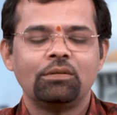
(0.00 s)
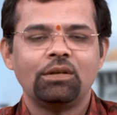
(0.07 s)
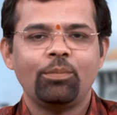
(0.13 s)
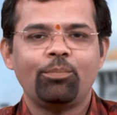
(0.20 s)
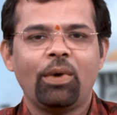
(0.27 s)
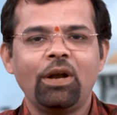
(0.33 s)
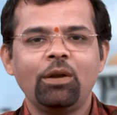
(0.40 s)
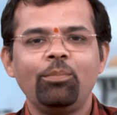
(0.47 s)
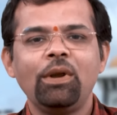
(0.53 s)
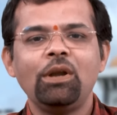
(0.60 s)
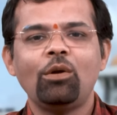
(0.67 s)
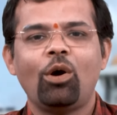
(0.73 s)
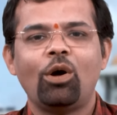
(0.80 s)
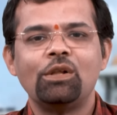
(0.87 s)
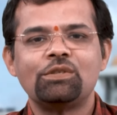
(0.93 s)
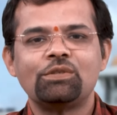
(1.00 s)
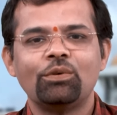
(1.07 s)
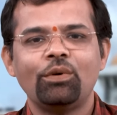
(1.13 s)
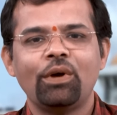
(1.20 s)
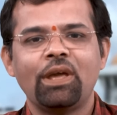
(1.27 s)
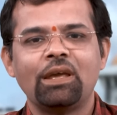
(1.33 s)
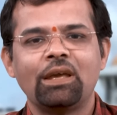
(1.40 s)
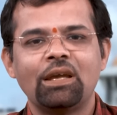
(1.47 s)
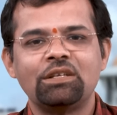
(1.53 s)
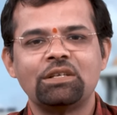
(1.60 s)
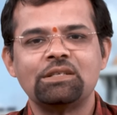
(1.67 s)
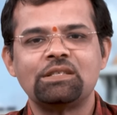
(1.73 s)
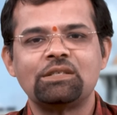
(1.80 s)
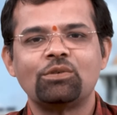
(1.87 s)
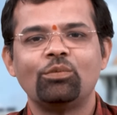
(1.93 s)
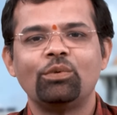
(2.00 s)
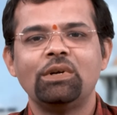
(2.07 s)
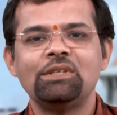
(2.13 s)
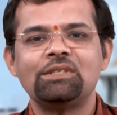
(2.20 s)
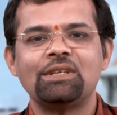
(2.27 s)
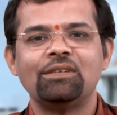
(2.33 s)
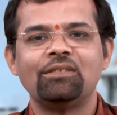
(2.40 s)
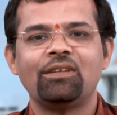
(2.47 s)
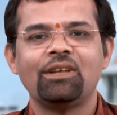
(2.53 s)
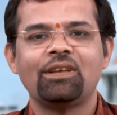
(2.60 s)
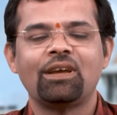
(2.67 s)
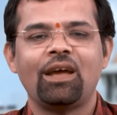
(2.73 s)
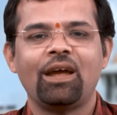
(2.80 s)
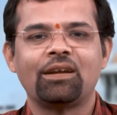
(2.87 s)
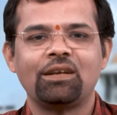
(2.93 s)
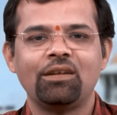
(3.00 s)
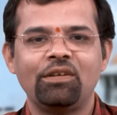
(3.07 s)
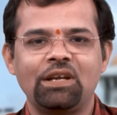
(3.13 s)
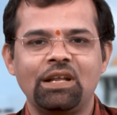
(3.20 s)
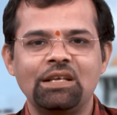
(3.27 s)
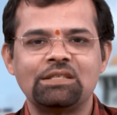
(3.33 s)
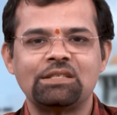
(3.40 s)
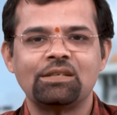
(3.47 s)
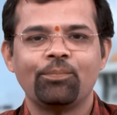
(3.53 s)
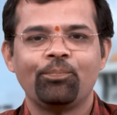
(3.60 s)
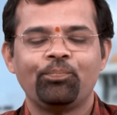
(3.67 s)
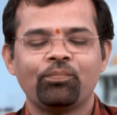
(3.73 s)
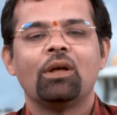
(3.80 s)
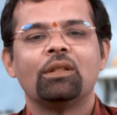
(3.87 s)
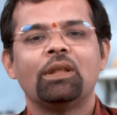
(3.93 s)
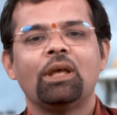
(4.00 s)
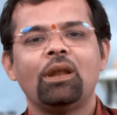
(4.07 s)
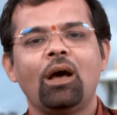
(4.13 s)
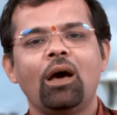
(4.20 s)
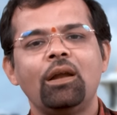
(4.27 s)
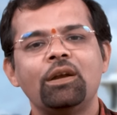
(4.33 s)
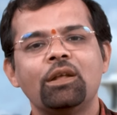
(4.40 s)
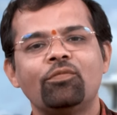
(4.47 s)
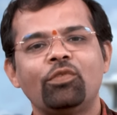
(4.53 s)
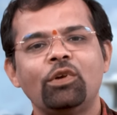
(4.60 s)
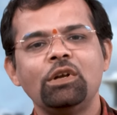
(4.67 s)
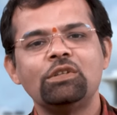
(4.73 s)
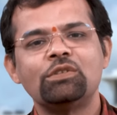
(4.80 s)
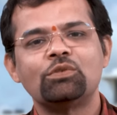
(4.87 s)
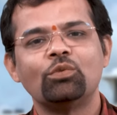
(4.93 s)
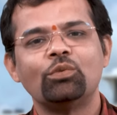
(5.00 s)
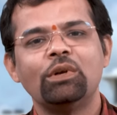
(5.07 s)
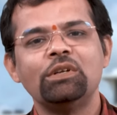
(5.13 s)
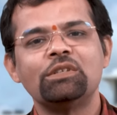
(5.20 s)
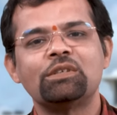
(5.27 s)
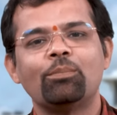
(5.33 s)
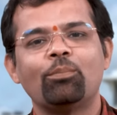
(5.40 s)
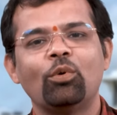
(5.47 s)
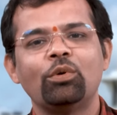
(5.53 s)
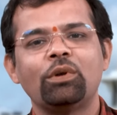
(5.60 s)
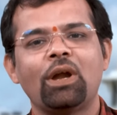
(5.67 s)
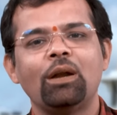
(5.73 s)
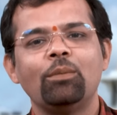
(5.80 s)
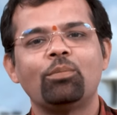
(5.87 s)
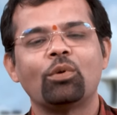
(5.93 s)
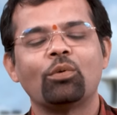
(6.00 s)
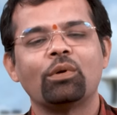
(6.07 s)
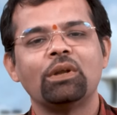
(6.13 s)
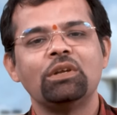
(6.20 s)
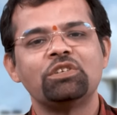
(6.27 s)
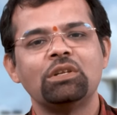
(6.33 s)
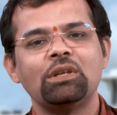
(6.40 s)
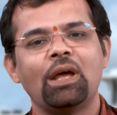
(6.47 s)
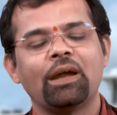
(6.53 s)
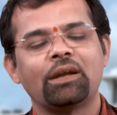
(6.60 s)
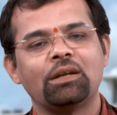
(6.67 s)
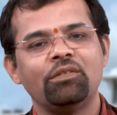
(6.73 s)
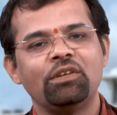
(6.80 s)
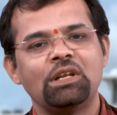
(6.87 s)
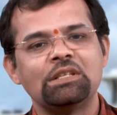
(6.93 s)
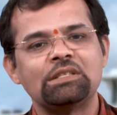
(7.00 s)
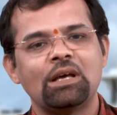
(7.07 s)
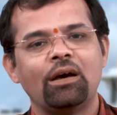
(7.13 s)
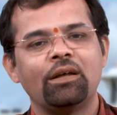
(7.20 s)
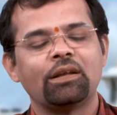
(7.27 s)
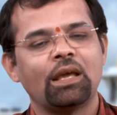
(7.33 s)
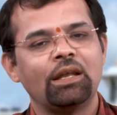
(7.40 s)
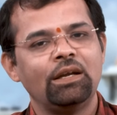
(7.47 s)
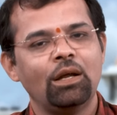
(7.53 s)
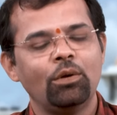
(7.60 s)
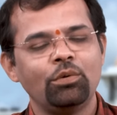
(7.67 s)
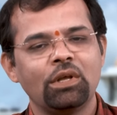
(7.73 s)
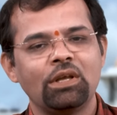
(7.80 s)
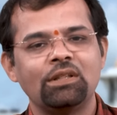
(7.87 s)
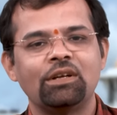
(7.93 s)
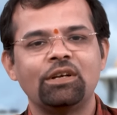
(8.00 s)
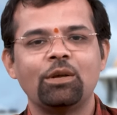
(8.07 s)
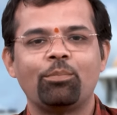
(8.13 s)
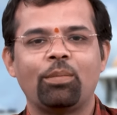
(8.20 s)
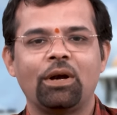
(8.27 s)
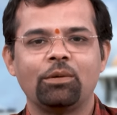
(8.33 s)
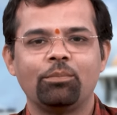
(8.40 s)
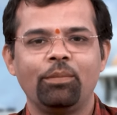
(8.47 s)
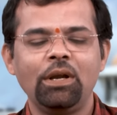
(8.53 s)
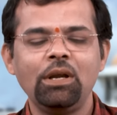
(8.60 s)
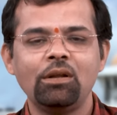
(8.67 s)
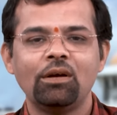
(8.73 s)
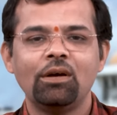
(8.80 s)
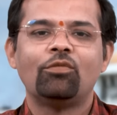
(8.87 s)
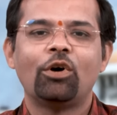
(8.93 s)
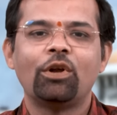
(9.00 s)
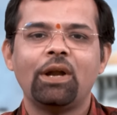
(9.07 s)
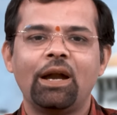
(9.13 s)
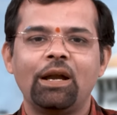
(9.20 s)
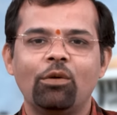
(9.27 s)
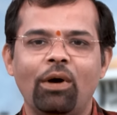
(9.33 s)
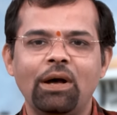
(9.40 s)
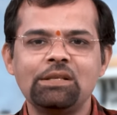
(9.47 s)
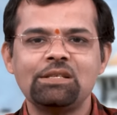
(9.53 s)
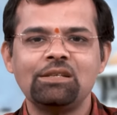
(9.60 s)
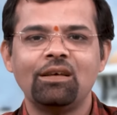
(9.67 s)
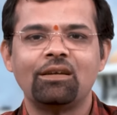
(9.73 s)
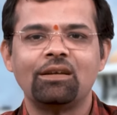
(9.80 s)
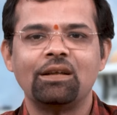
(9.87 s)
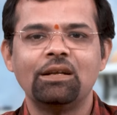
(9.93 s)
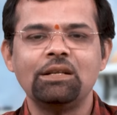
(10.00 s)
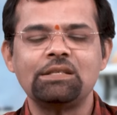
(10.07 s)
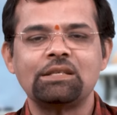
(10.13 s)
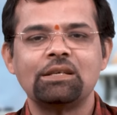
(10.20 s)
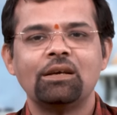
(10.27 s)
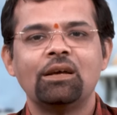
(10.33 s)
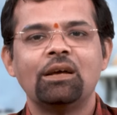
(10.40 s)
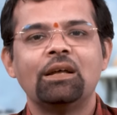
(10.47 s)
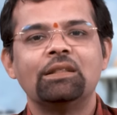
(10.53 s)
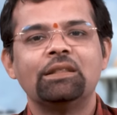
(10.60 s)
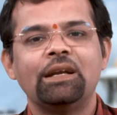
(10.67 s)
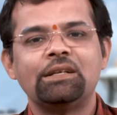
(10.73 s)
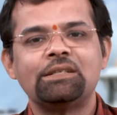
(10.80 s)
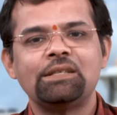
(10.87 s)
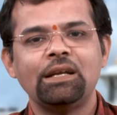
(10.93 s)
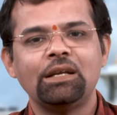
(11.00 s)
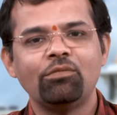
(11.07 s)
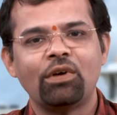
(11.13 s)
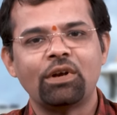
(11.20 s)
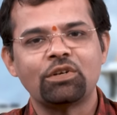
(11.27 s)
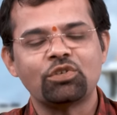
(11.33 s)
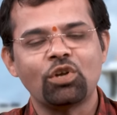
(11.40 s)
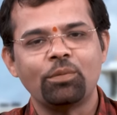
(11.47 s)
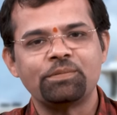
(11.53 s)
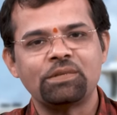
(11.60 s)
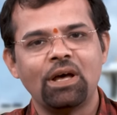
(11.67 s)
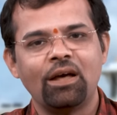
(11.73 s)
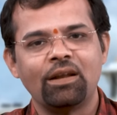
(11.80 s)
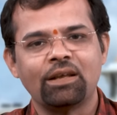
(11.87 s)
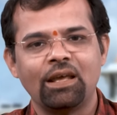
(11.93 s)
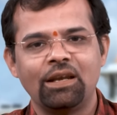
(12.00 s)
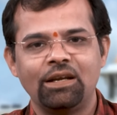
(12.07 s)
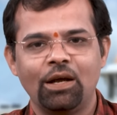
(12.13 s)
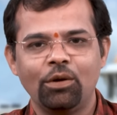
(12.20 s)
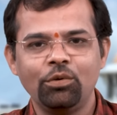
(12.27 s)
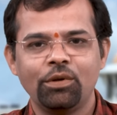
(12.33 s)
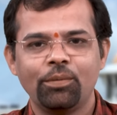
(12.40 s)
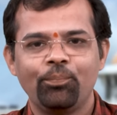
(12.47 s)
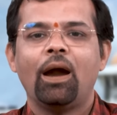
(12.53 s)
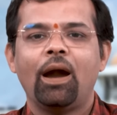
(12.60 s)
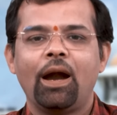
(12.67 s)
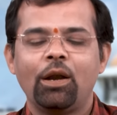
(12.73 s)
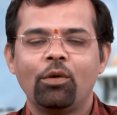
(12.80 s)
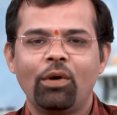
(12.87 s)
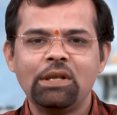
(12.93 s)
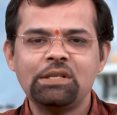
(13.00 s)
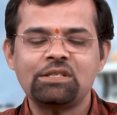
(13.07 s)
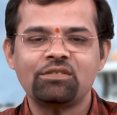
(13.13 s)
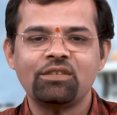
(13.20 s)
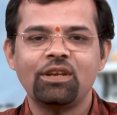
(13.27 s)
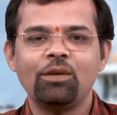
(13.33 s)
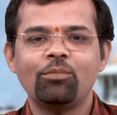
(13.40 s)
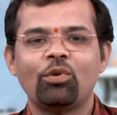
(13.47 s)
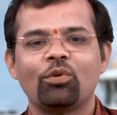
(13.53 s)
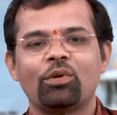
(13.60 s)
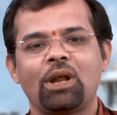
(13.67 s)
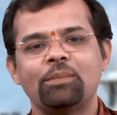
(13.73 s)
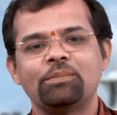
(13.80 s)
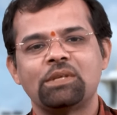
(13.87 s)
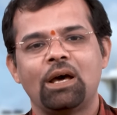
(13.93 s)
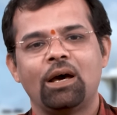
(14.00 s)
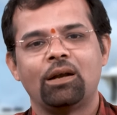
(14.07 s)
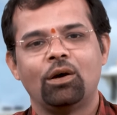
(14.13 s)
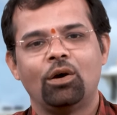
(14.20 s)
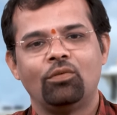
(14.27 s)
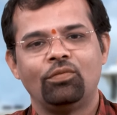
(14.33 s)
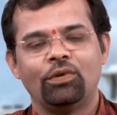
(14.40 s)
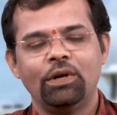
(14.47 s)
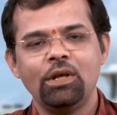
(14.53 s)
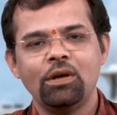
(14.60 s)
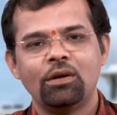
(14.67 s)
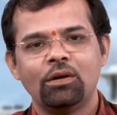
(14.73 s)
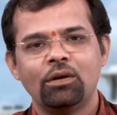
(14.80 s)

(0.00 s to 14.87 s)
Department also engages student-centric activities. There are different student support and progression activities are carried out in the department. For advanced learners, NETSET workshops are carried out. Advanced training programs are offered.